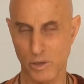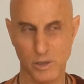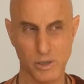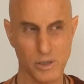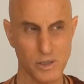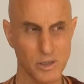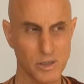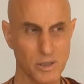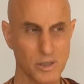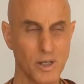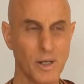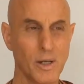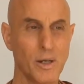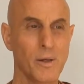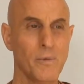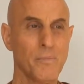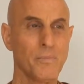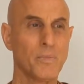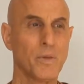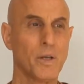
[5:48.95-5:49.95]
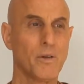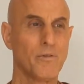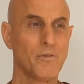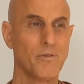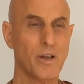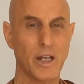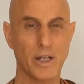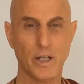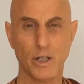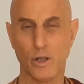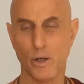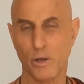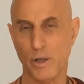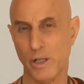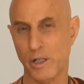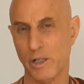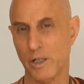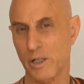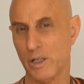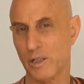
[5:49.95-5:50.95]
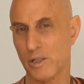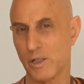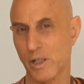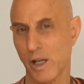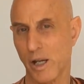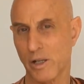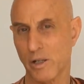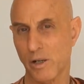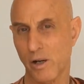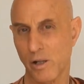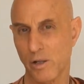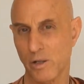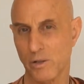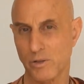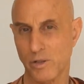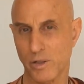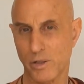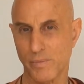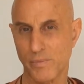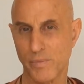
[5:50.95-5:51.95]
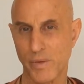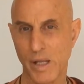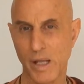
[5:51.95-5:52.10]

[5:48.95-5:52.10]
This is Vedic or Indian psychology.